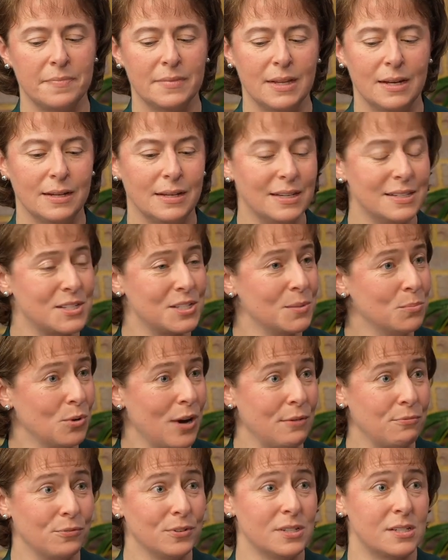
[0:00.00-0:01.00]
get some
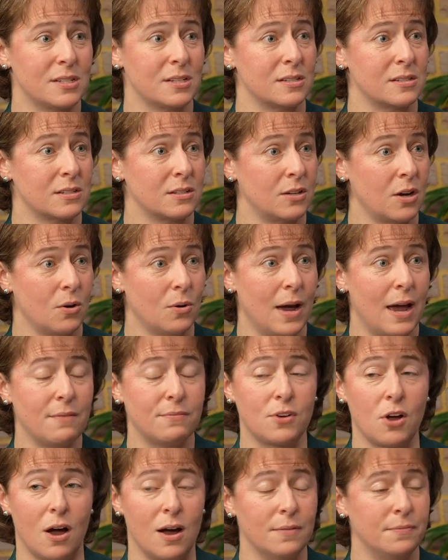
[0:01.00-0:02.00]
references. Go have
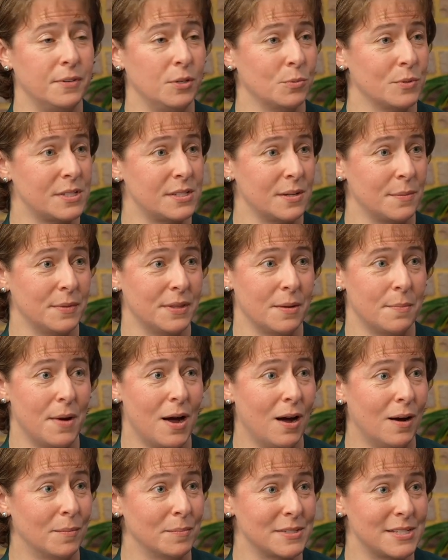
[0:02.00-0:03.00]
coffee with some of the
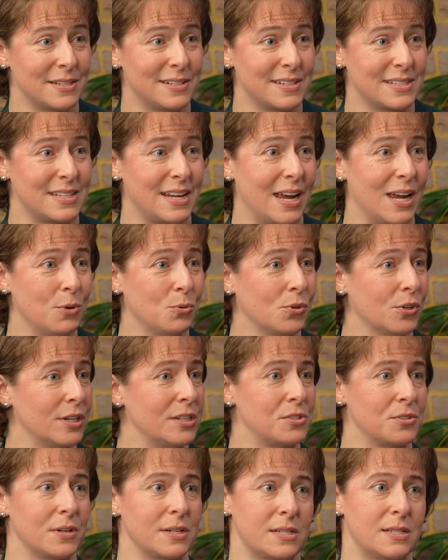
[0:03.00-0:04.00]
moms and just say, hey, we're
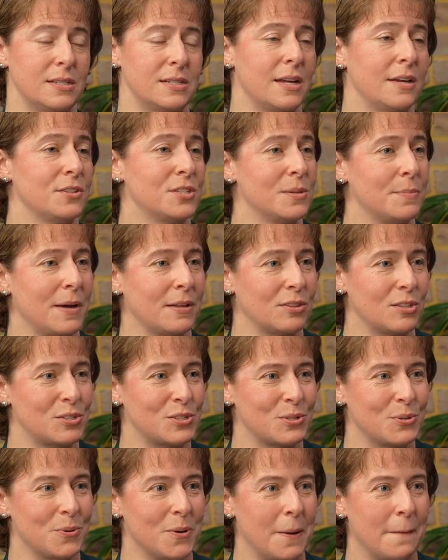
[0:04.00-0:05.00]
interested. Tell us about the
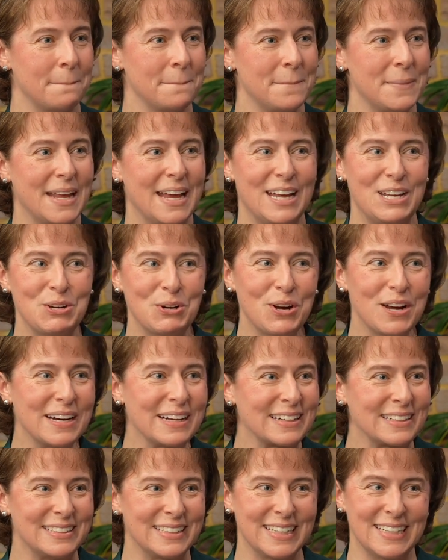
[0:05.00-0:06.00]
school. You're going to
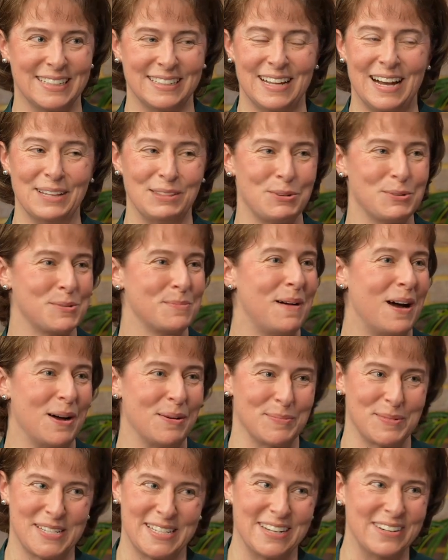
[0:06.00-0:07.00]
glean a lot. Those
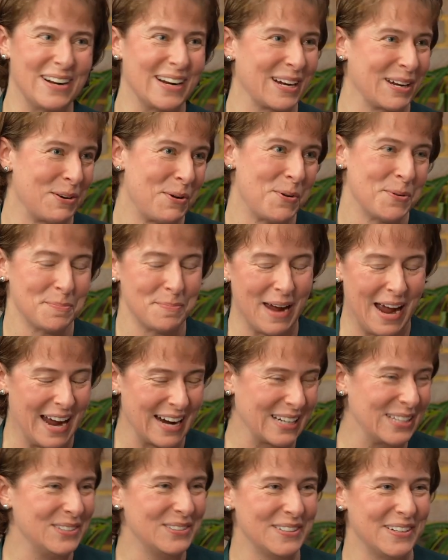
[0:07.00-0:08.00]
moms, they're not going to hold
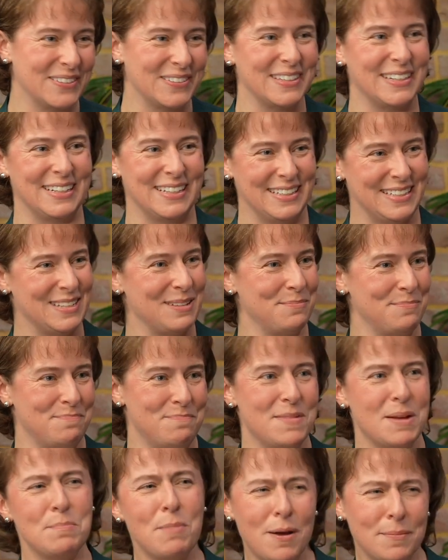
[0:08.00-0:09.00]
back.
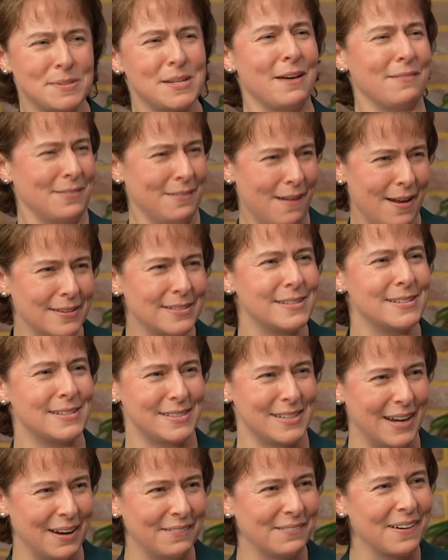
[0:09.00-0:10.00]
Moms have a lot to
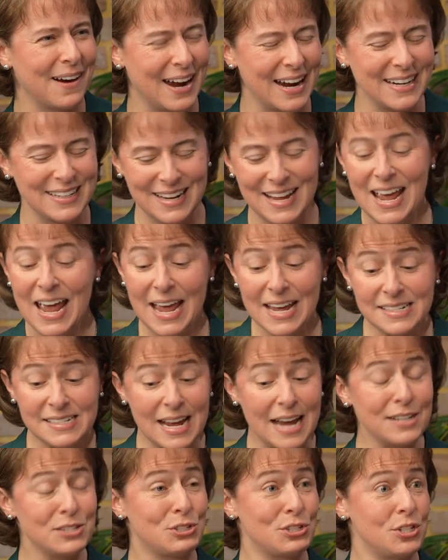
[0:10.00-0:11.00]
say, right? And
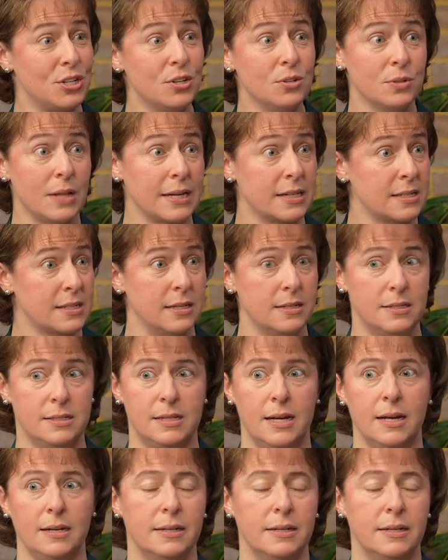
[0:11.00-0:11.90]
dads too. Like, send a dad